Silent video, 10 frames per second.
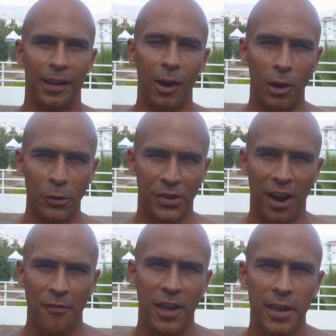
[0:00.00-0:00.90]
Hello,
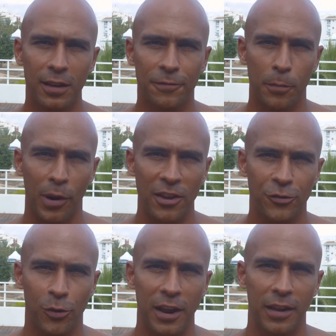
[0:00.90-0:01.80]
Sarabia here from
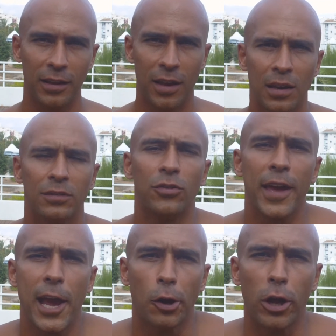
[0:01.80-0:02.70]
Planche training.
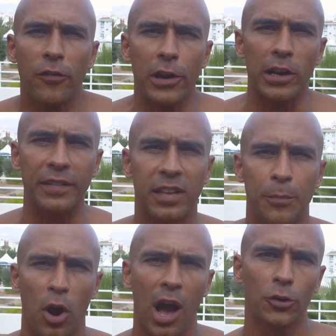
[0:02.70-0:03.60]
Today I'm going to give you a little
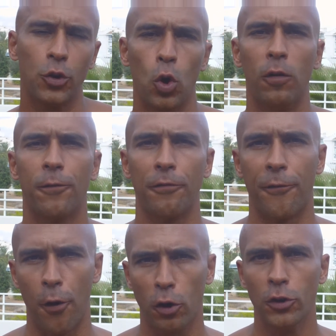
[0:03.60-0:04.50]
tip on how to go from
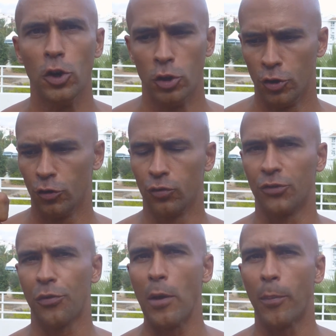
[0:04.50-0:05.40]
frog to
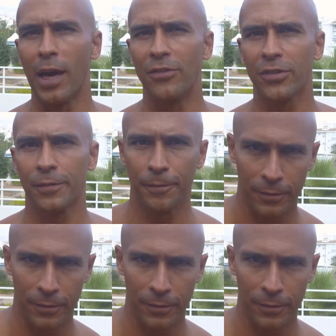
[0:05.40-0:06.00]
a straddle planche.